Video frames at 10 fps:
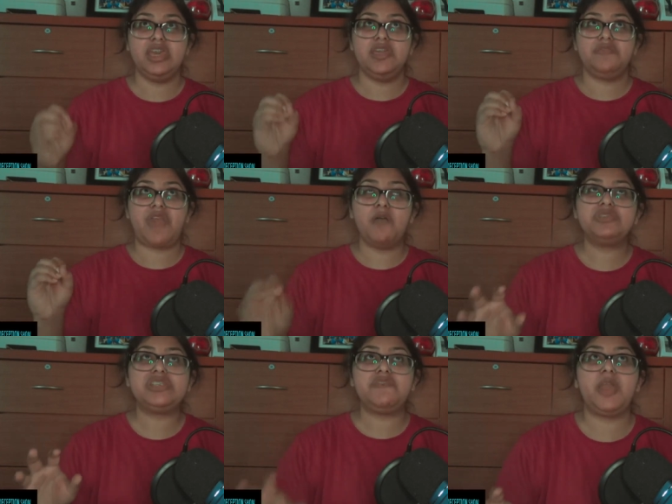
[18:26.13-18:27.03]
that was
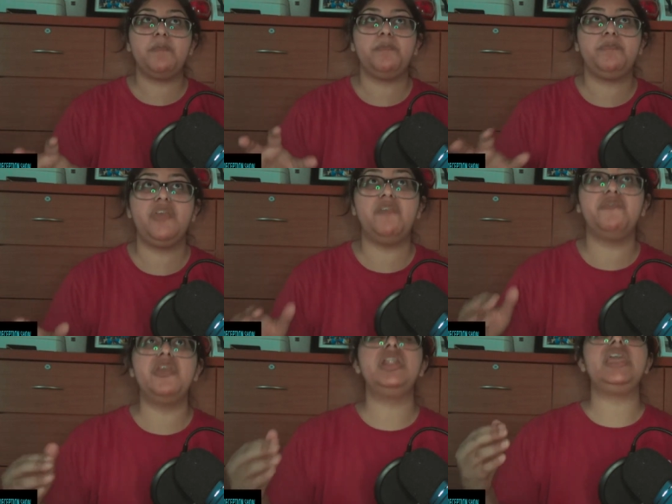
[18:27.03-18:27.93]
definitely a
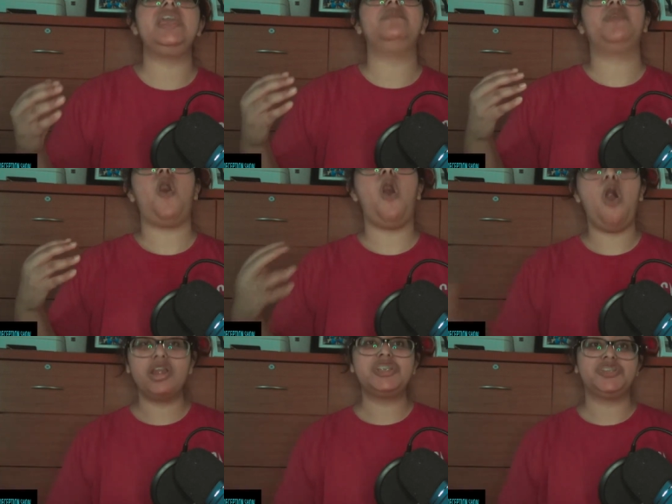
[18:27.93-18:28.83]
really
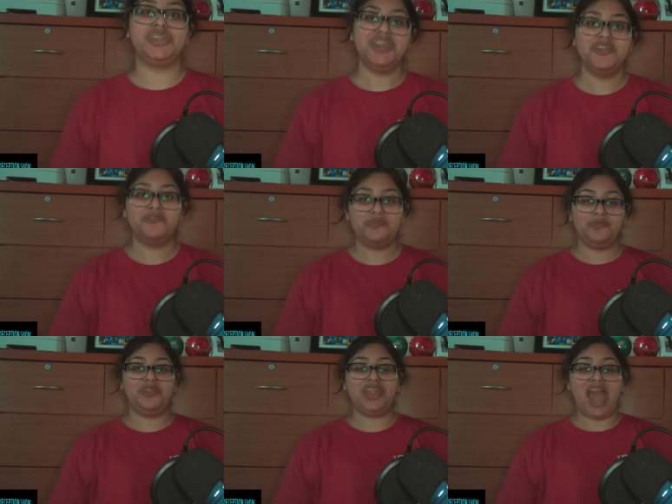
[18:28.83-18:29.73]
harsh
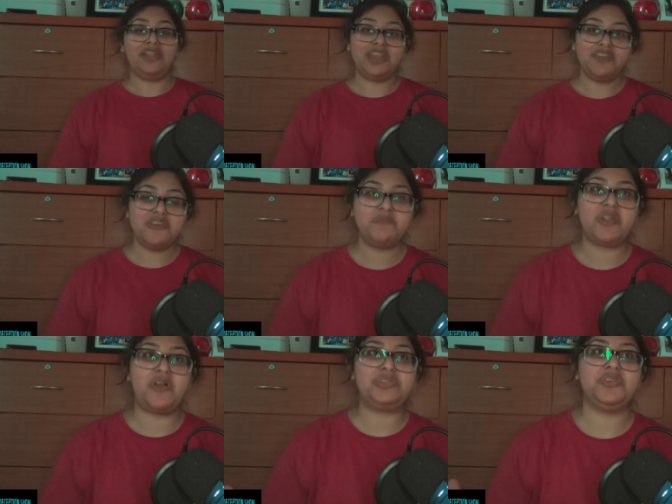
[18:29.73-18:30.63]
reality of it, but
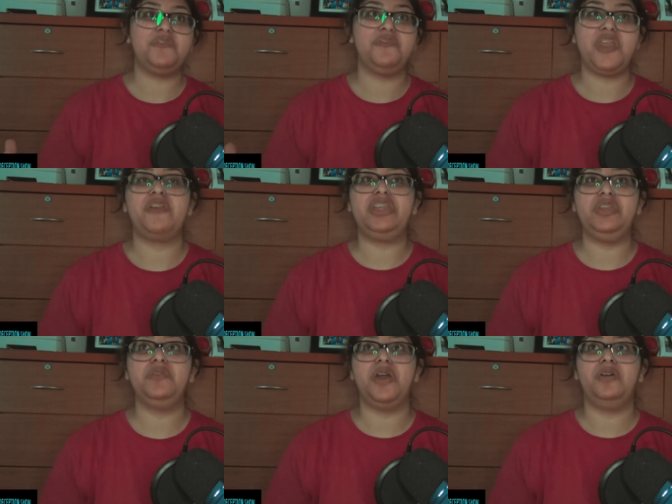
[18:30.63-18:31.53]
also very,
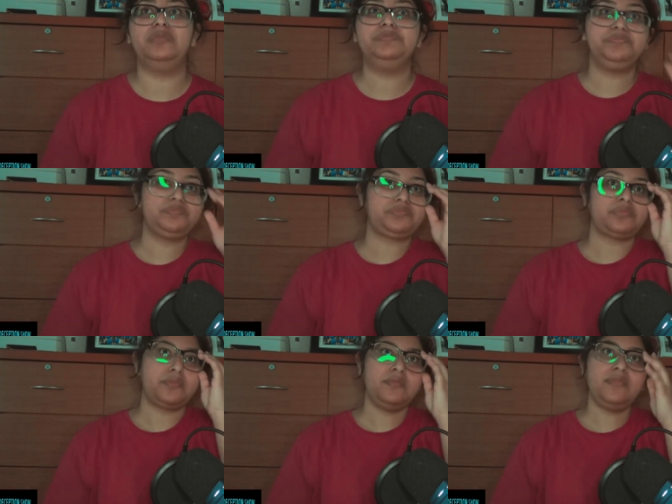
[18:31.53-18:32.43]
you know,
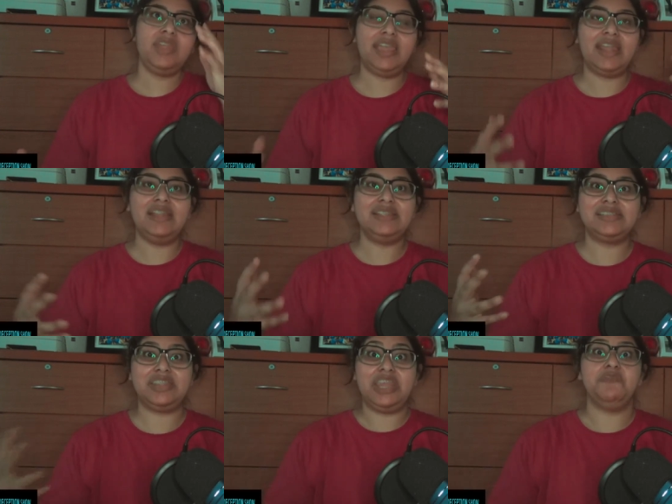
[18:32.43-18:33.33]
again, this
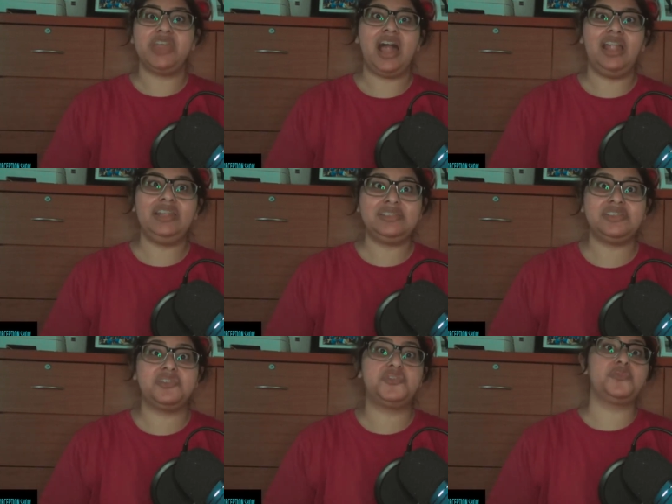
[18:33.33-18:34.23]
is the reality, this is
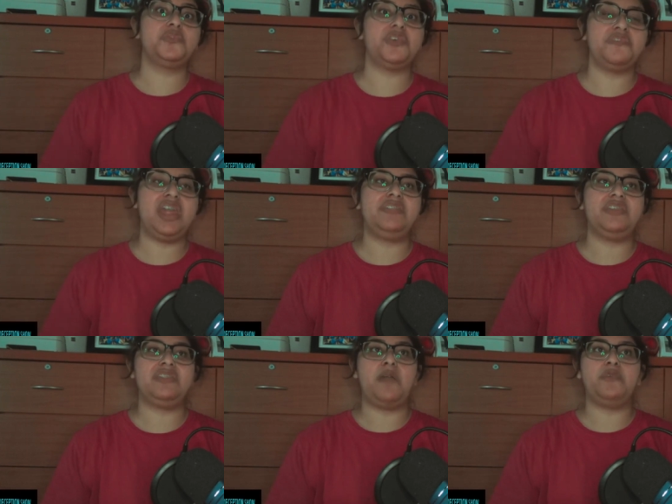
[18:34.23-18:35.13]
the truth of it. I
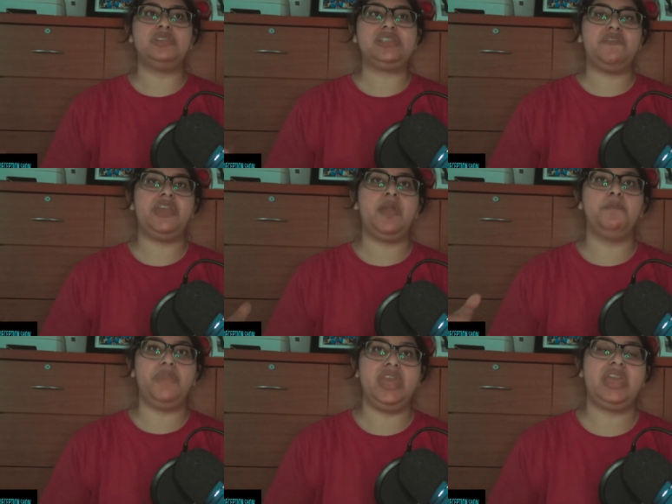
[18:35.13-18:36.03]
think that was definitely a
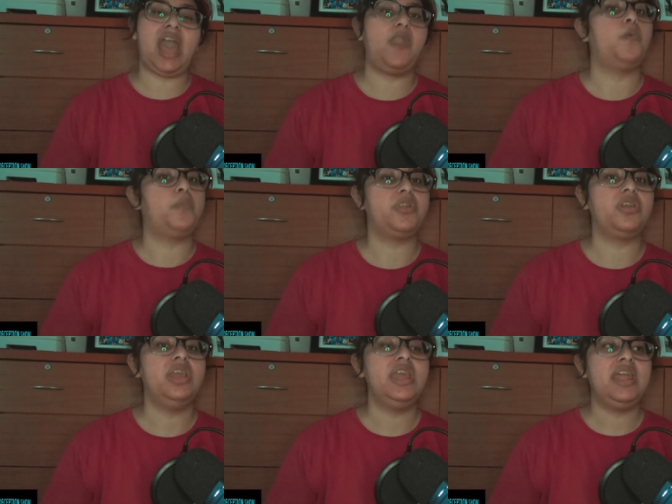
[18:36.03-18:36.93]
big eye-opener.
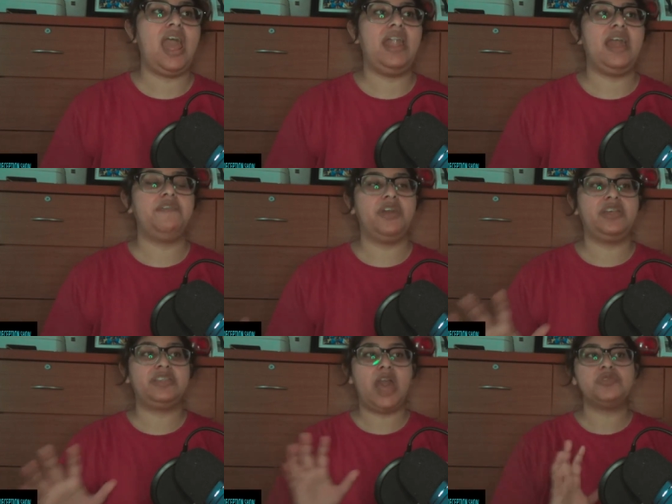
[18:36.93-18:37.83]
And I feel
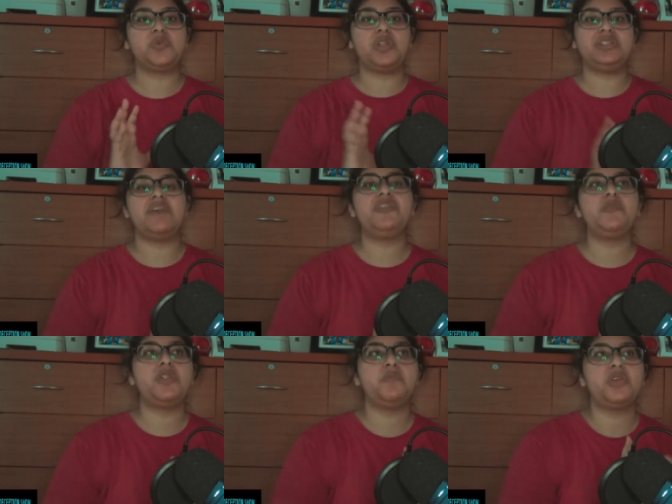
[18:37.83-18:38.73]
like that was definitely
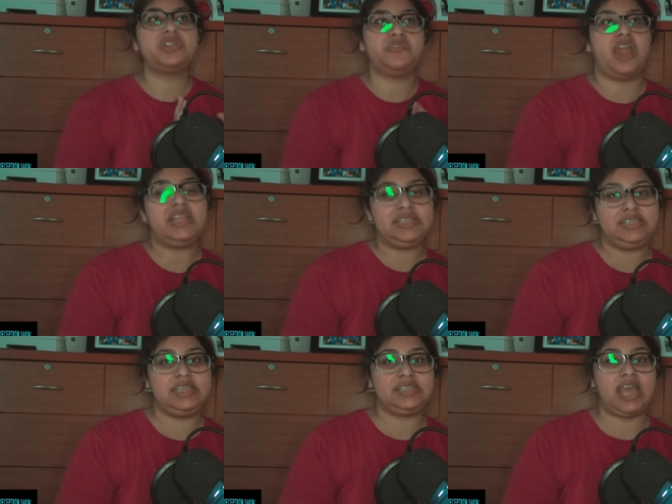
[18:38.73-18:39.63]
one of the more defining
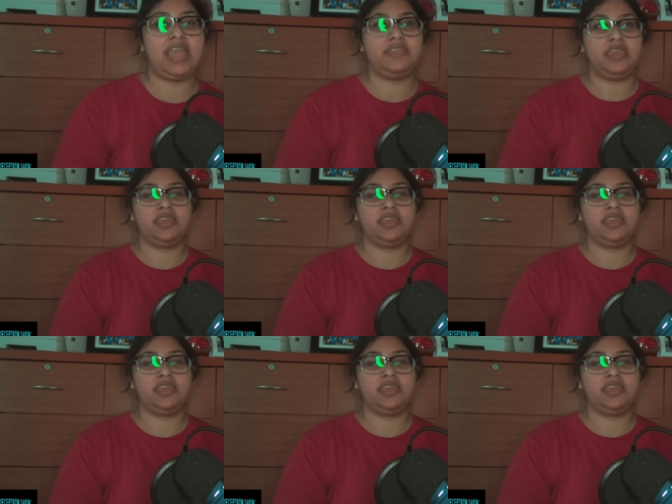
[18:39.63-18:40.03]
scenes that I think